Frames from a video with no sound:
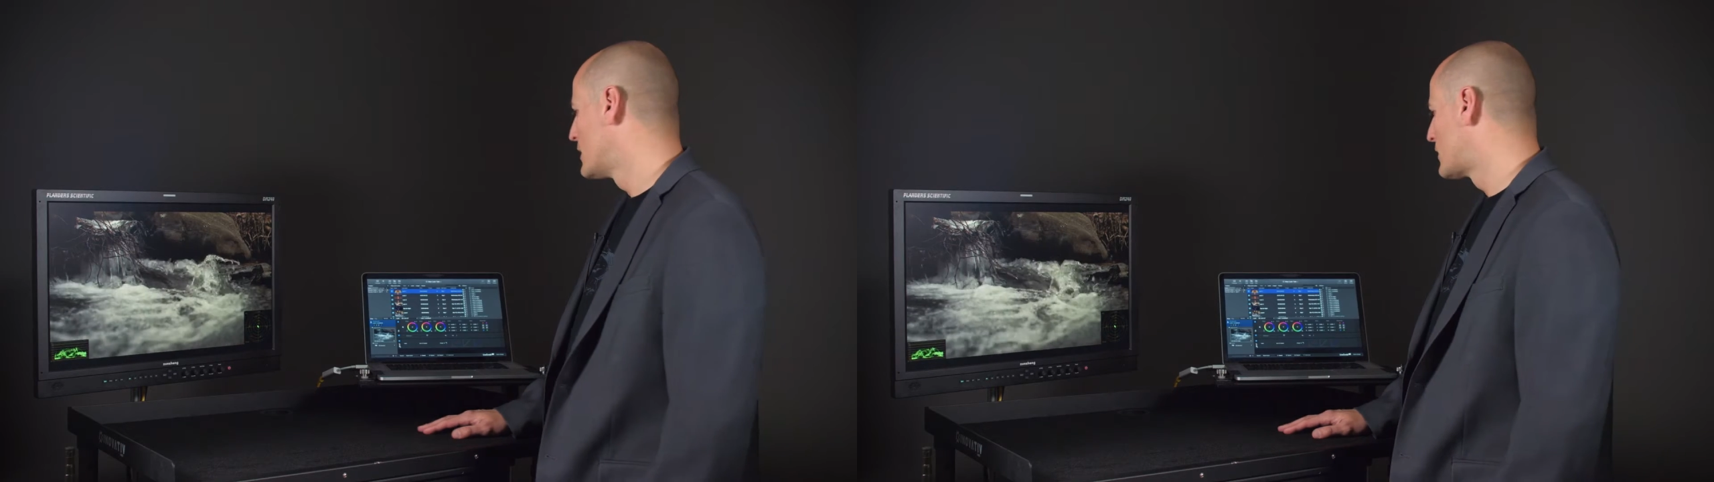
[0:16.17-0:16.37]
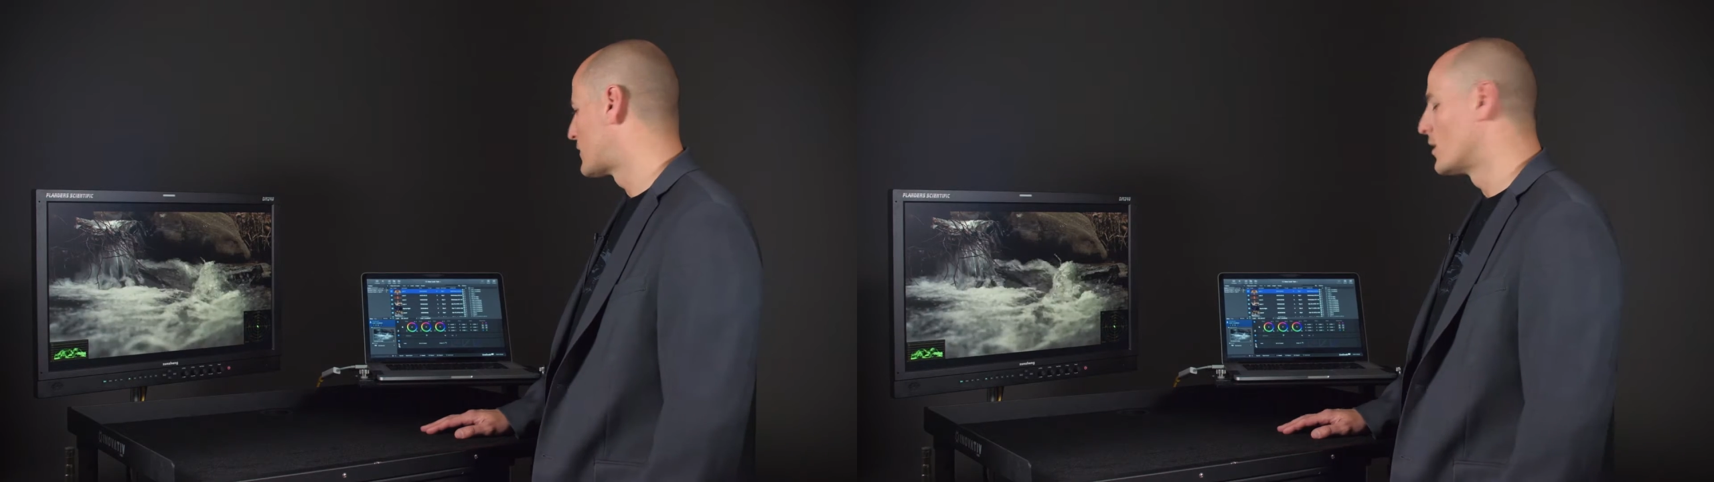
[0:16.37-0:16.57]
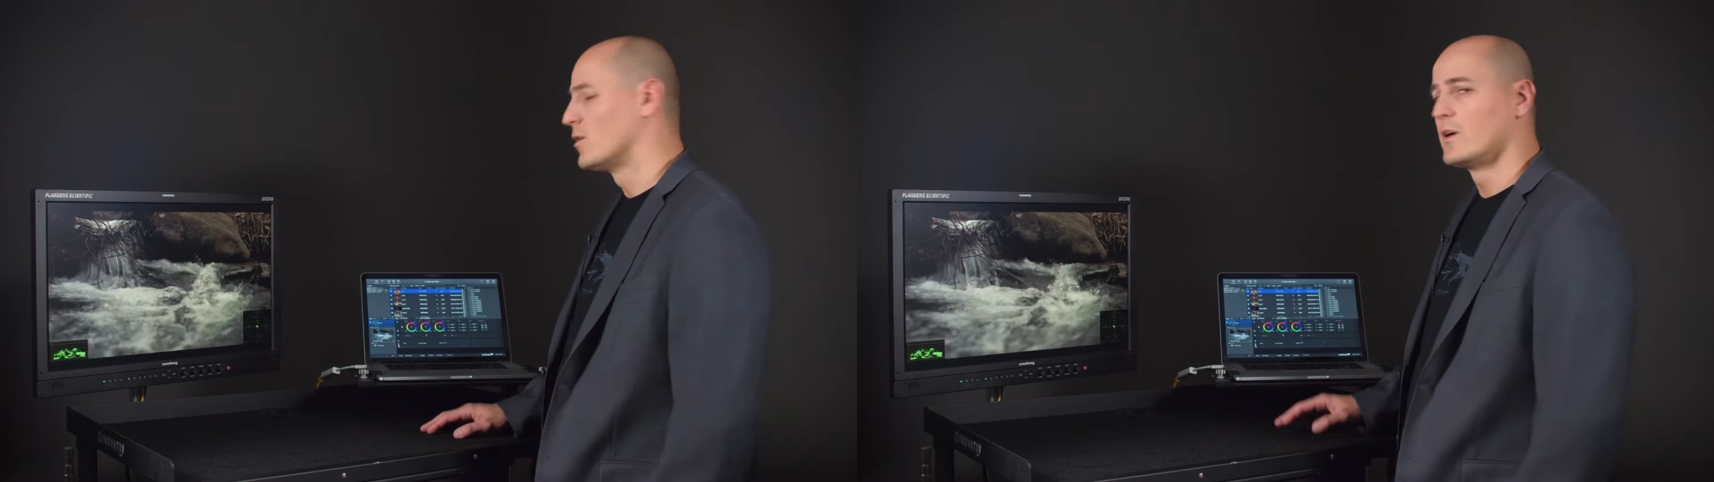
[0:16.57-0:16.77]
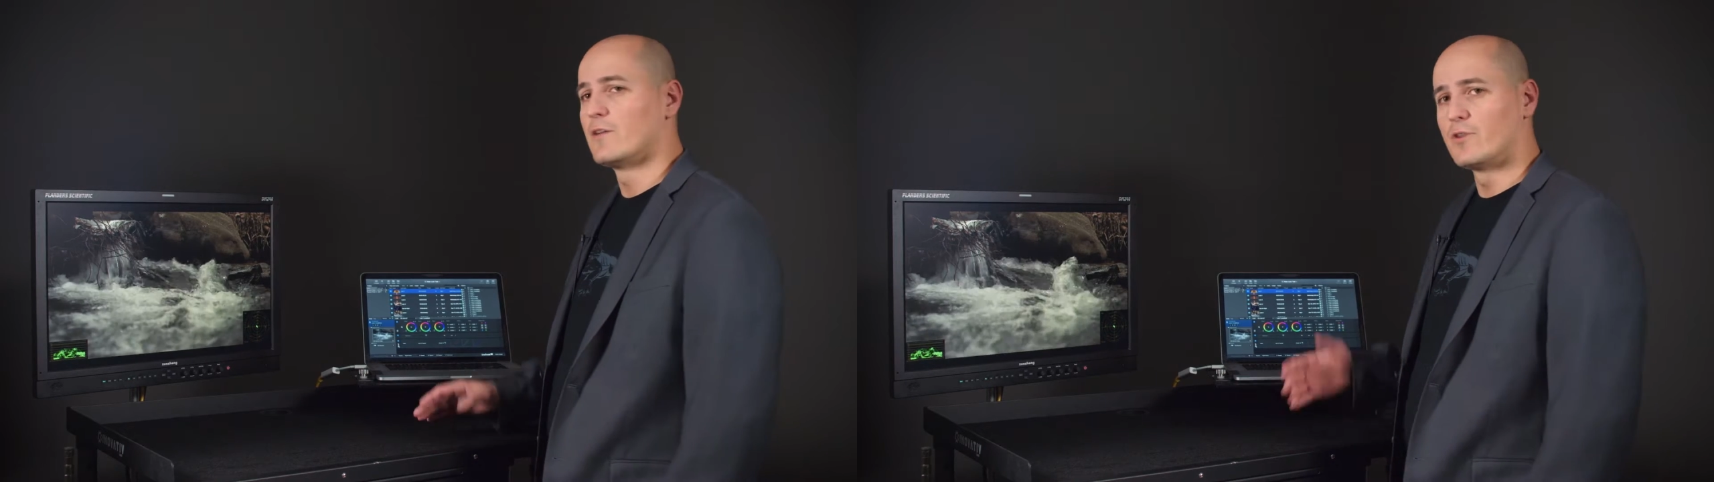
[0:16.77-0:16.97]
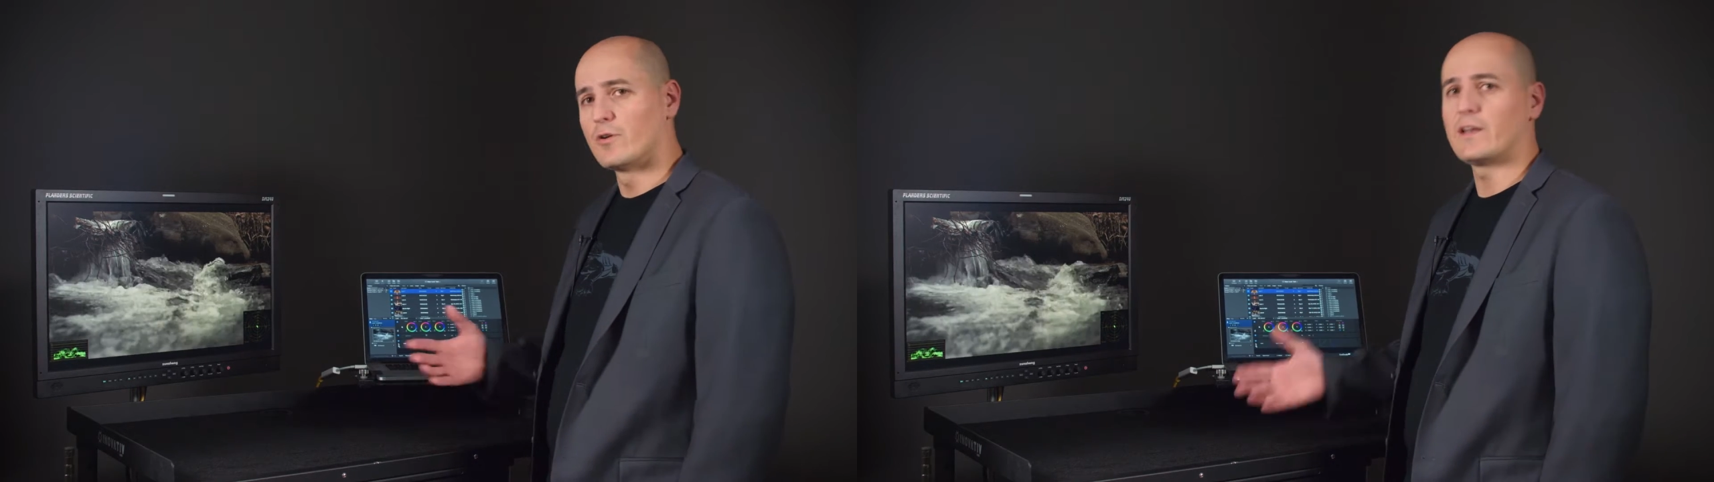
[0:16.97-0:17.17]
So
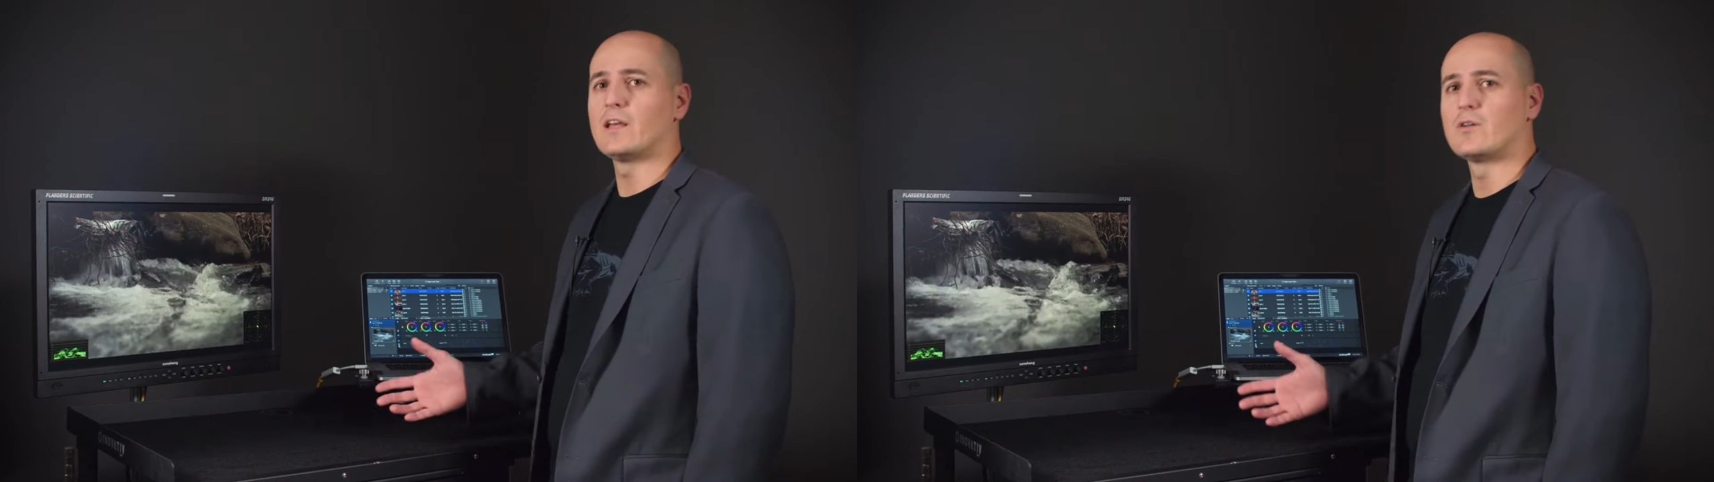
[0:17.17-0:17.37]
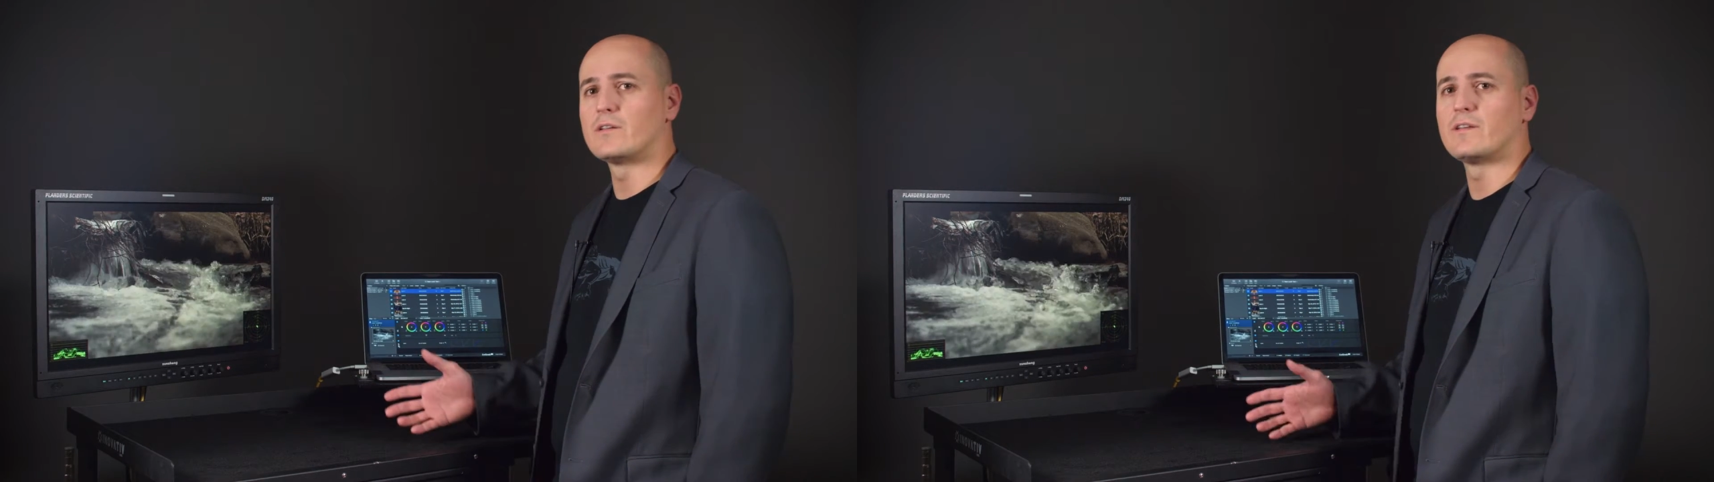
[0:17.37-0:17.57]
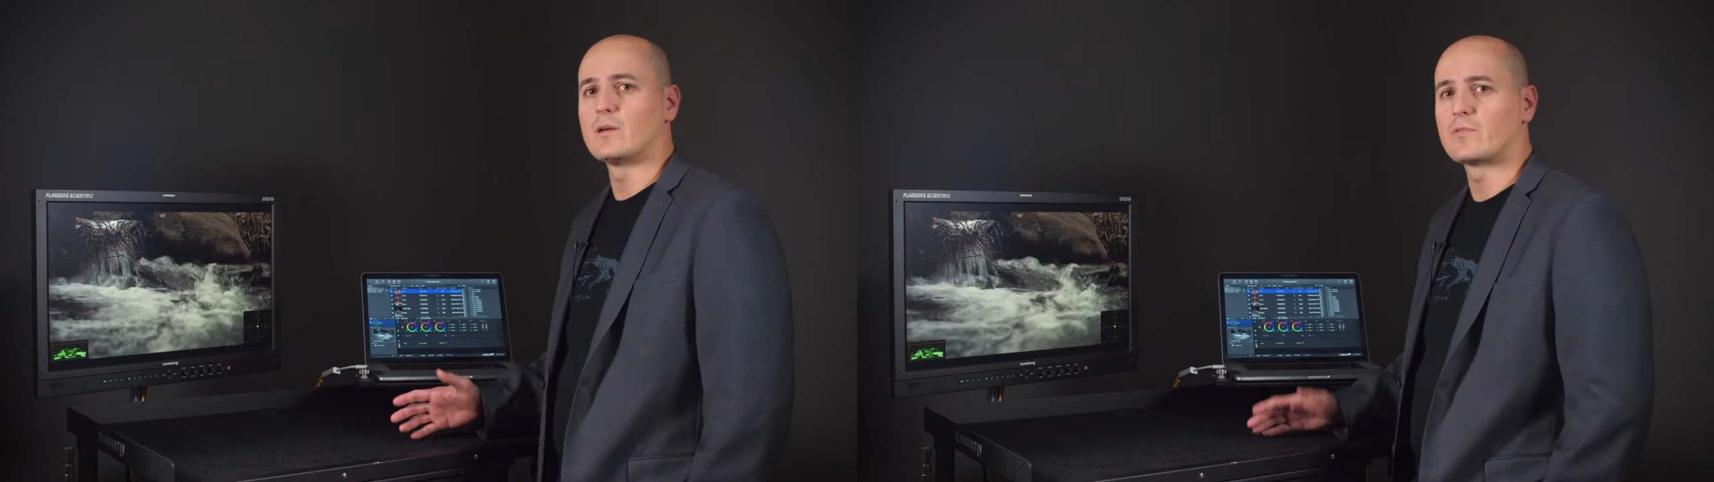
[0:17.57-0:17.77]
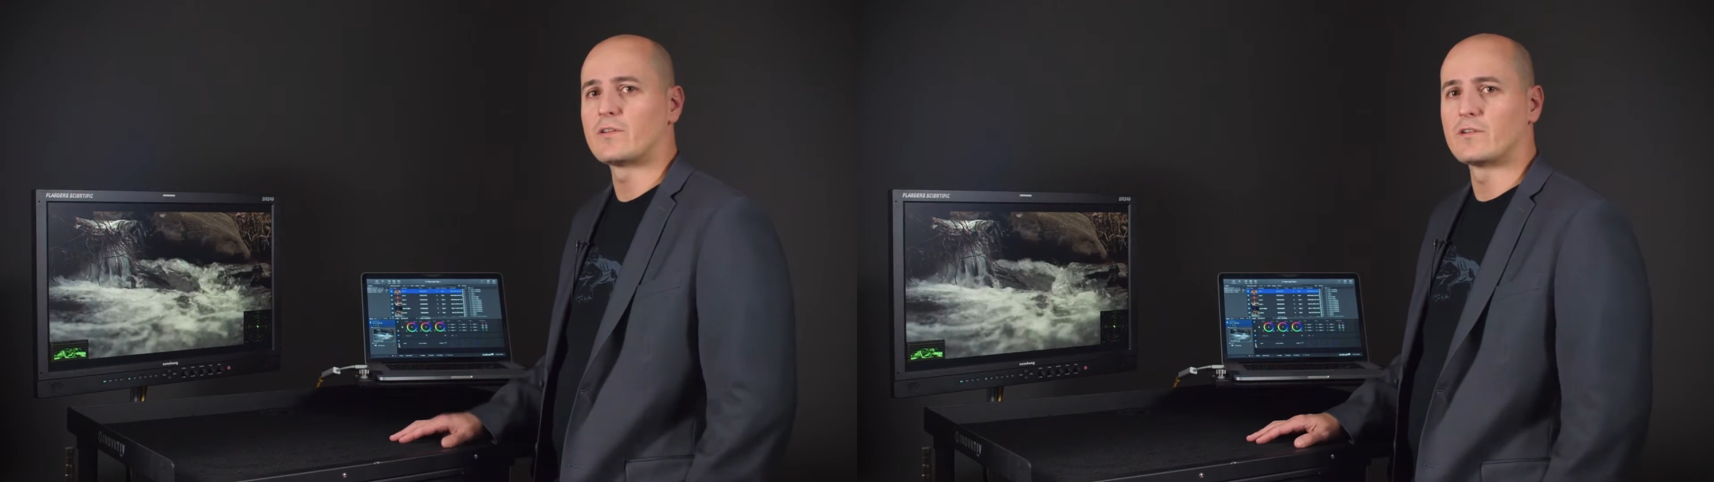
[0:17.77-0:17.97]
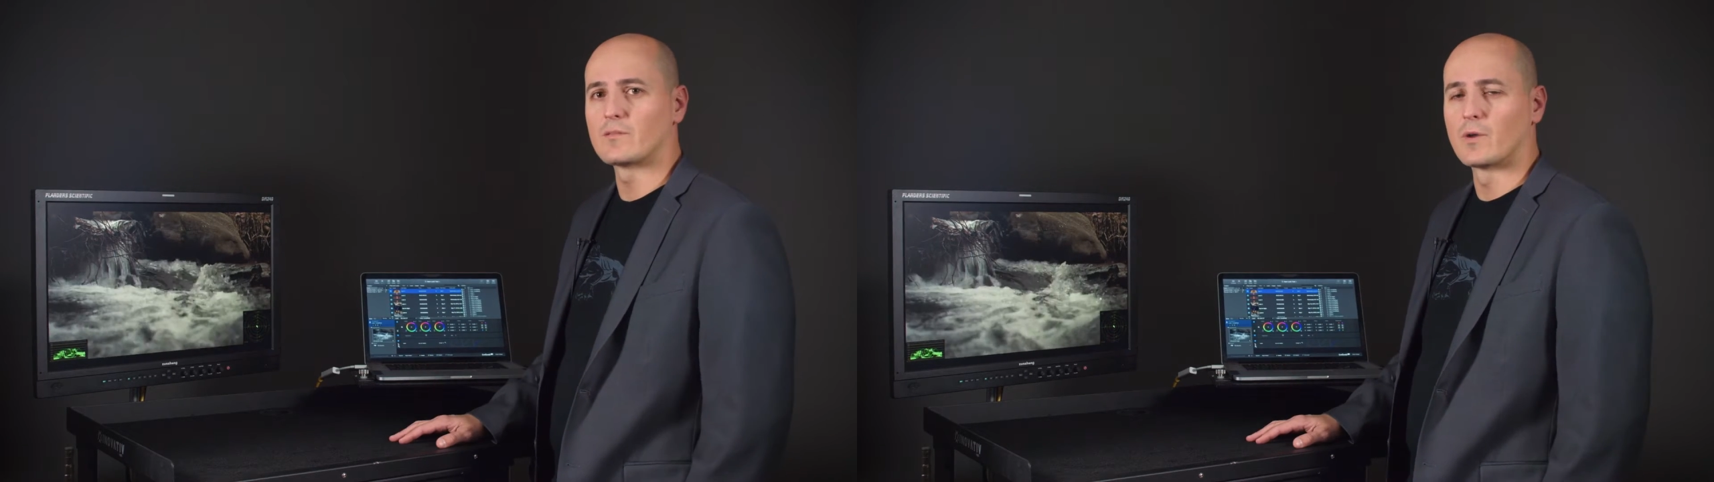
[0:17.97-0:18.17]
if you already own a DM
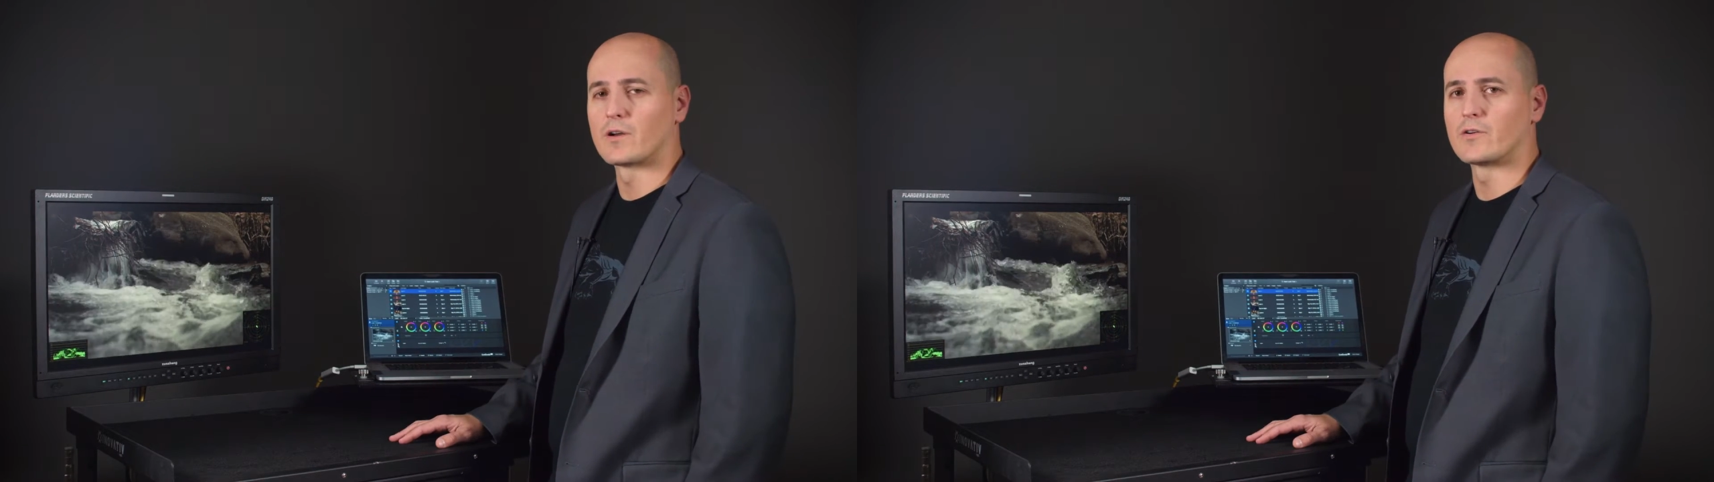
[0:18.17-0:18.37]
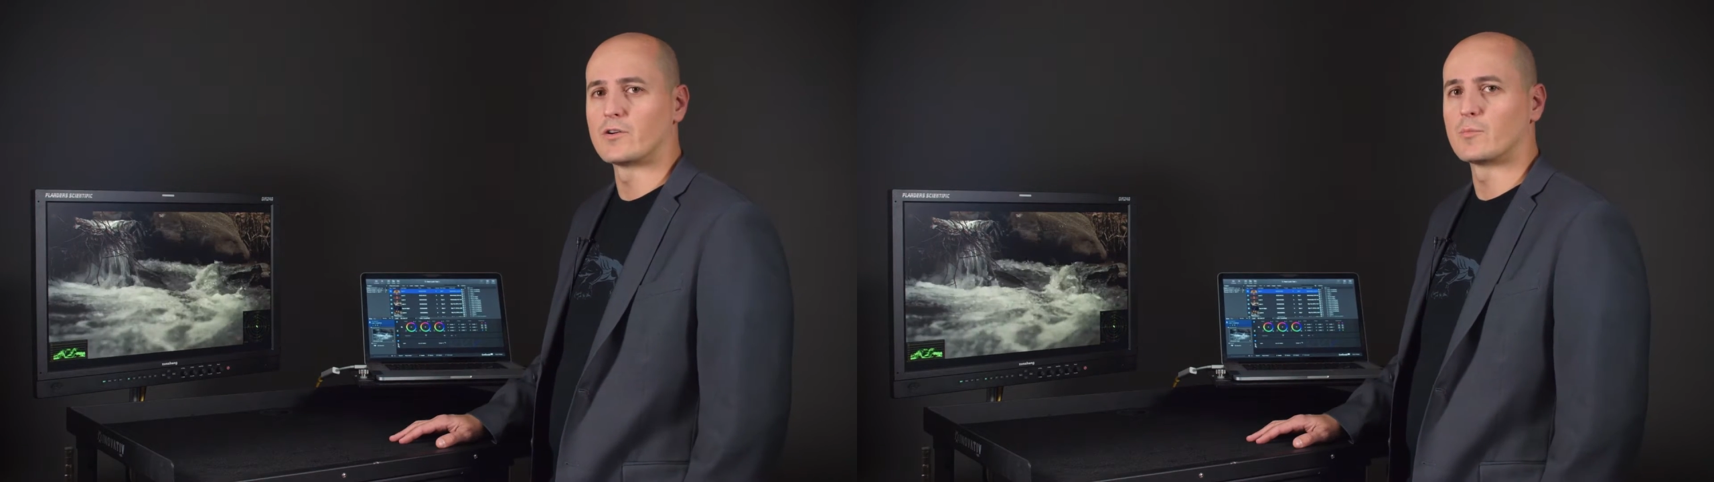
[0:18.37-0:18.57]
series monitor,